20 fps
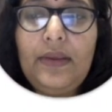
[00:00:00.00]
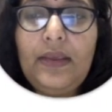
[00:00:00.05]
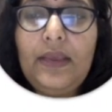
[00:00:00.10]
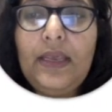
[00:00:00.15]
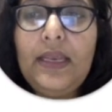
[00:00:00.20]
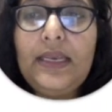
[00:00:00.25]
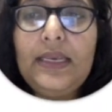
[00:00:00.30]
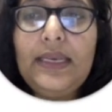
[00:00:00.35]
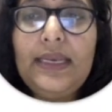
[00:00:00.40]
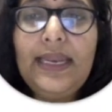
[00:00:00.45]

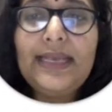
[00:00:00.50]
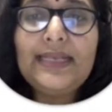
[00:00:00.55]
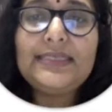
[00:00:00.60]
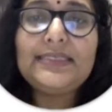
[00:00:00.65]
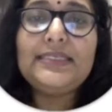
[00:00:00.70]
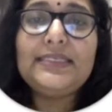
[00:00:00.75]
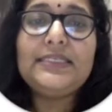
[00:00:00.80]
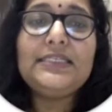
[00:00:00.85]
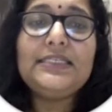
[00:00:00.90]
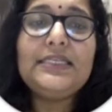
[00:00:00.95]

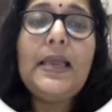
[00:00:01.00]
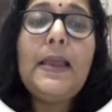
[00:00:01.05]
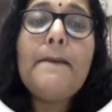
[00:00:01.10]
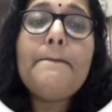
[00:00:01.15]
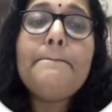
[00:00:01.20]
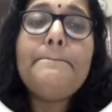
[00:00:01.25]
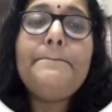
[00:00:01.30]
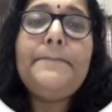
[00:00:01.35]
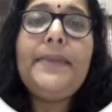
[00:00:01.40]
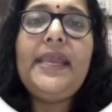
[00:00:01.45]
Next is
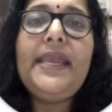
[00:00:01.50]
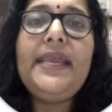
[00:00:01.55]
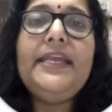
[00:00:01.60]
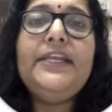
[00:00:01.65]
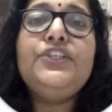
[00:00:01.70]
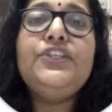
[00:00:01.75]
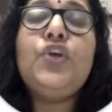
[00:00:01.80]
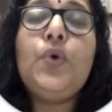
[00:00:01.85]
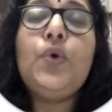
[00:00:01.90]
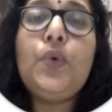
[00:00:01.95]

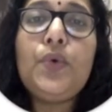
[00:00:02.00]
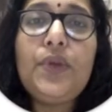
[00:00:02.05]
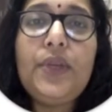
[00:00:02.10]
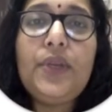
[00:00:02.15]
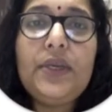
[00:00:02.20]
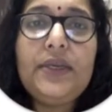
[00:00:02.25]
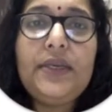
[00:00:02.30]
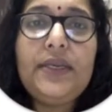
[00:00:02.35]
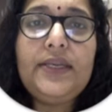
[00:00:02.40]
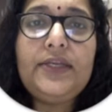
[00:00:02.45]
page
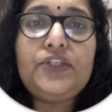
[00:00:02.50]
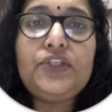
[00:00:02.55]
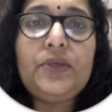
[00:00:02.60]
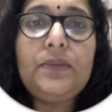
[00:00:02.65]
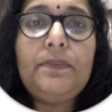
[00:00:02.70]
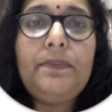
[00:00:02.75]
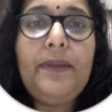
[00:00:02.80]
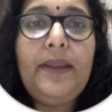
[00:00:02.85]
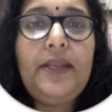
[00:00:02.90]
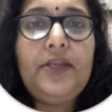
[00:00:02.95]
orientation.
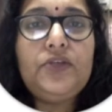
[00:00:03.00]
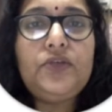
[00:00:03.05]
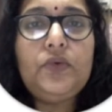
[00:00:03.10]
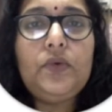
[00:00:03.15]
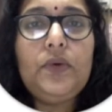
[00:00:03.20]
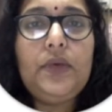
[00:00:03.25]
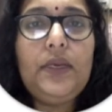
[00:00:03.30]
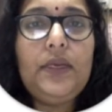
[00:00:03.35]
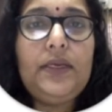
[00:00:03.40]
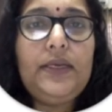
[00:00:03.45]
Page
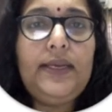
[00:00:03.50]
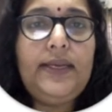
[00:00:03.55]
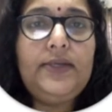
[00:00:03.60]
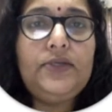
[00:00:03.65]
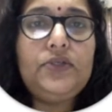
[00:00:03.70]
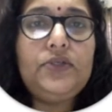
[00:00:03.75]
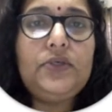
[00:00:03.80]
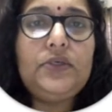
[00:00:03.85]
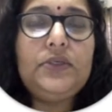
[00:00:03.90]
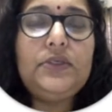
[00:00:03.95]

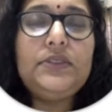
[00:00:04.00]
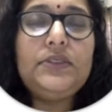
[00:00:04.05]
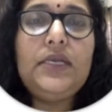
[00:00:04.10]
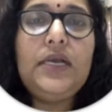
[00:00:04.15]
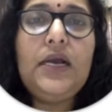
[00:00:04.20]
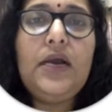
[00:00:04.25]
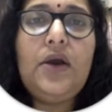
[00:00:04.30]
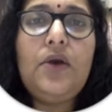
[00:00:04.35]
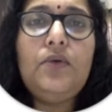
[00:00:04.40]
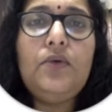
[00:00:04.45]
orientation is
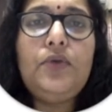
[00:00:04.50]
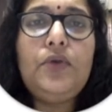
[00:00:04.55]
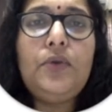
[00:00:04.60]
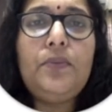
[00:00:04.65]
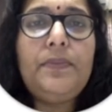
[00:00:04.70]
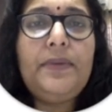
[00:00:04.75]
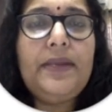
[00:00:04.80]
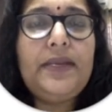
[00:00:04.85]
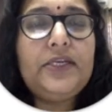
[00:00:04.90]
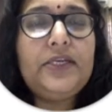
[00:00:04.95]
how your
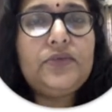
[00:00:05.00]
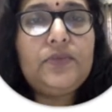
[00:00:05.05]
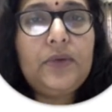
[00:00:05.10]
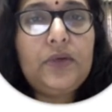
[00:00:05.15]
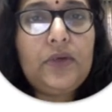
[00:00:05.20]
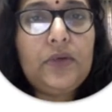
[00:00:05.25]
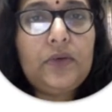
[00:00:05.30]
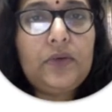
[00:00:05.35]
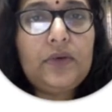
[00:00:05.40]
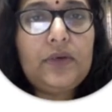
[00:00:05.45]
page will
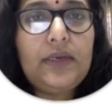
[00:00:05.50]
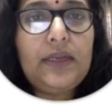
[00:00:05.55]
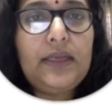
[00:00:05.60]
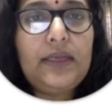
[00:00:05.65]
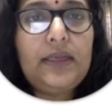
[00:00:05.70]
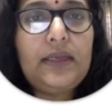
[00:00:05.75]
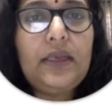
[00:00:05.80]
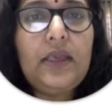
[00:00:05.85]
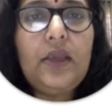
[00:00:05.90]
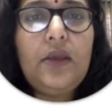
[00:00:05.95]
look
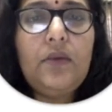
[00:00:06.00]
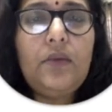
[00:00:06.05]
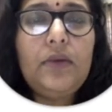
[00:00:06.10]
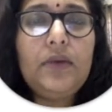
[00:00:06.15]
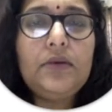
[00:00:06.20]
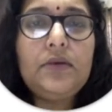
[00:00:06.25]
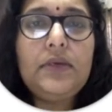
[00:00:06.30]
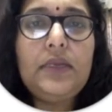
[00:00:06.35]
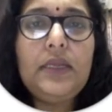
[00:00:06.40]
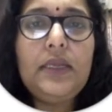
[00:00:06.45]
like. When
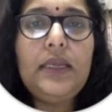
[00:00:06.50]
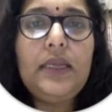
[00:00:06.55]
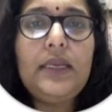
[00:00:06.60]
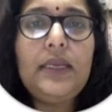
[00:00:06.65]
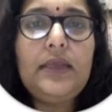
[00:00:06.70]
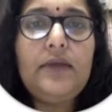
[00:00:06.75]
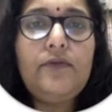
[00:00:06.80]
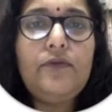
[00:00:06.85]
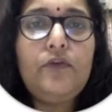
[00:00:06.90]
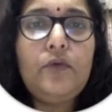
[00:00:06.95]
you take an
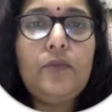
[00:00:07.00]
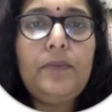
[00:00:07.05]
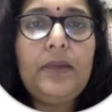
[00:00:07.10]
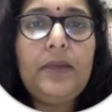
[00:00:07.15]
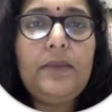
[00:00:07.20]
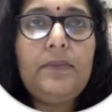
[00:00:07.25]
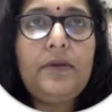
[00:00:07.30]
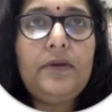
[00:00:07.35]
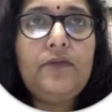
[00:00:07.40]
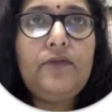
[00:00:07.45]
A4
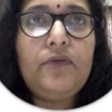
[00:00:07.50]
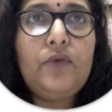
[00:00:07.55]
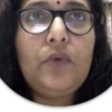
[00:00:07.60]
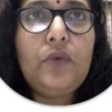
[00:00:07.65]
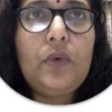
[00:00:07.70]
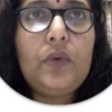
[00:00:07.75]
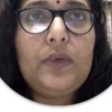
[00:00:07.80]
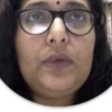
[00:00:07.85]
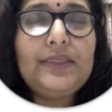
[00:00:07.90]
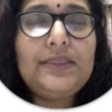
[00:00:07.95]
paper, if you
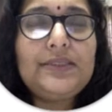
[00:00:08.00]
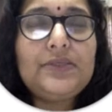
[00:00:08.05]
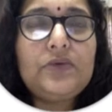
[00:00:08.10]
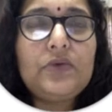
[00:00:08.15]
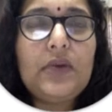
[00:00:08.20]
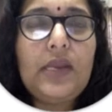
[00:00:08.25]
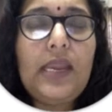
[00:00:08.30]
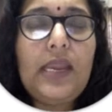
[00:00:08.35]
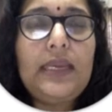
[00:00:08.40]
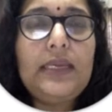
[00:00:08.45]
hold it
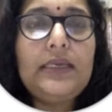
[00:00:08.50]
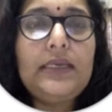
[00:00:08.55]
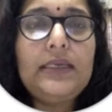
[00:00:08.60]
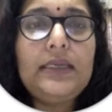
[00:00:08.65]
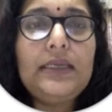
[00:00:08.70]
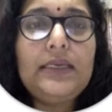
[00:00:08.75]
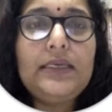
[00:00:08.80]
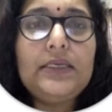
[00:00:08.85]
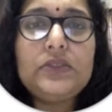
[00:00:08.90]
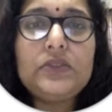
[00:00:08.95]
straight,
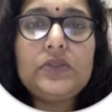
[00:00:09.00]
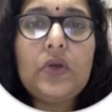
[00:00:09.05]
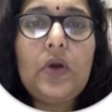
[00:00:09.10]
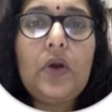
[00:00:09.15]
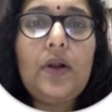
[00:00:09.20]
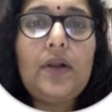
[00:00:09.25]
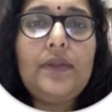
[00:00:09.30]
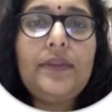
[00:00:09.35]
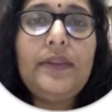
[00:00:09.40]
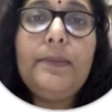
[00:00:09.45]
it is
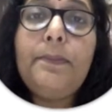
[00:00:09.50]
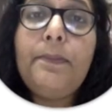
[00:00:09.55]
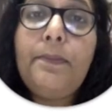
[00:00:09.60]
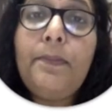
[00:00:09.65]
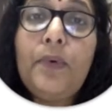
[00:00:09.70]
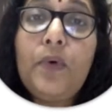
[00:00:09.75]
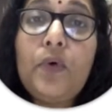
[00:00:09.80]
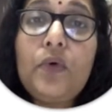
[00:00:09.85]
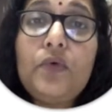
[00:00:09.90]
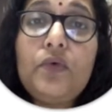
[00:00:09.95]
called the
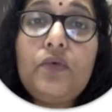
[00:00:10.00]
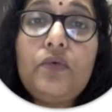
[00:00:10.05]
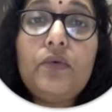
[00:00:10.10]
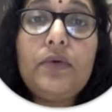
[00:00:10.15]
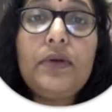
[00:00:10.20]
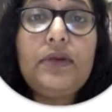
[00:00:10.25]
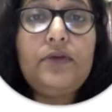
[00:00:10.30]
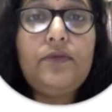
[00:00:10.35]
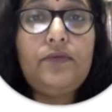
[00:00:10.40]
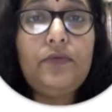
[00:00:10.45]

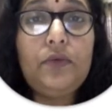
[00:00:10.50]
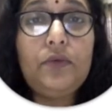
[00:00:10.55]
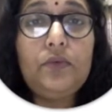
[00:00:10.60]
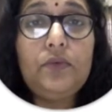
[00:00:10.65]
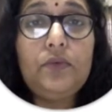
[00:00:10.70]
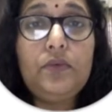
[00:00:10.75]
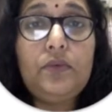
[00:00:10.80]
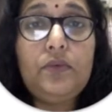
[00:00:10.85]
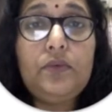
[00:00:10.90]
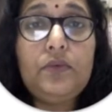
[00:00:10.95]
portrait view.
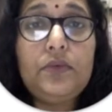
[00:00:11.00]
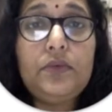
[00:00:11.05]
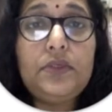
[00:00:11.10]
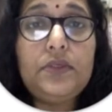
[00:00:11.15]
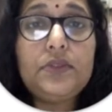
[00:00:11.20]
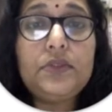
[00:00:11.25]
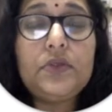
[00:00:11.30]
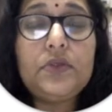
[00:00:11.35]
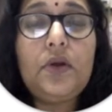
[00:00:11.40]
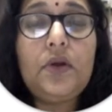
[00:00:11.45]
It
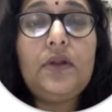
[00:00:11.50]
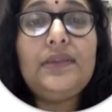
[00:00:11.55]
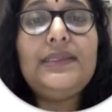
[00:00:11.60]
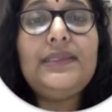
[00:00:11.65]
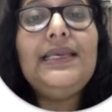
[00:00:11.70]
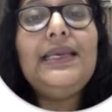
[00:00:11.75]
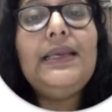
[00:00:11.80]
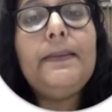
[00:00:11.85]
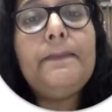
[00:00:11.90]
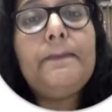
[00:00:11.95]
is called
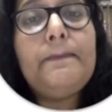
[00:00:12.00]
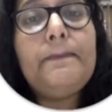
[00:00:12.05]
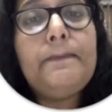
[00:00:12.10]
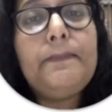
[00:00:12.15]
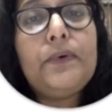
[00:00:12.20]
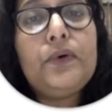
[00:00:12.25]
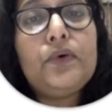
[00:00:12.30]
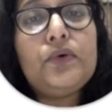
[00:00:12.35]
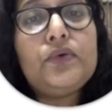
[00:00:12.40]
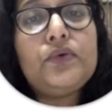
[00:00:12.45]
the
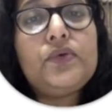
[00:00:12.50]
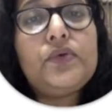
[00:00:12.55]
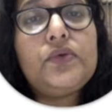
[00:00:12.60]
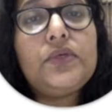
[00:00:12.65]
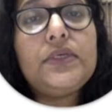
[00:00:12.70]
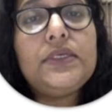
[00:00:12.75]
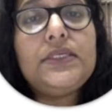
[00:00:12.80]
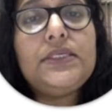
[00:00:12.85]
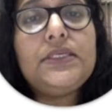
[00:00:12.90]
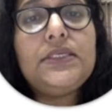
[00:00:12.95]

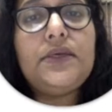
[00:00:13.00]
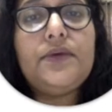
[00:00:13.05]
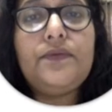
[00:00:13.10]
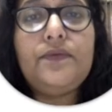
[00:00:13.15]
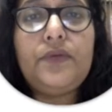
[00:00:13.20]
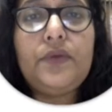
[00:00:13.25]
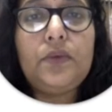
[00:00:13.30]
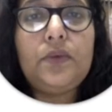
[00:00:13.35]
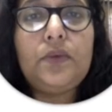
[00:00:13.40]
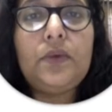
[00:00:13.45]
portrait
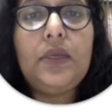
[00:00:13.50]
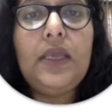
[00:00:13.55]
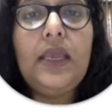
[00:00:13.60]
view.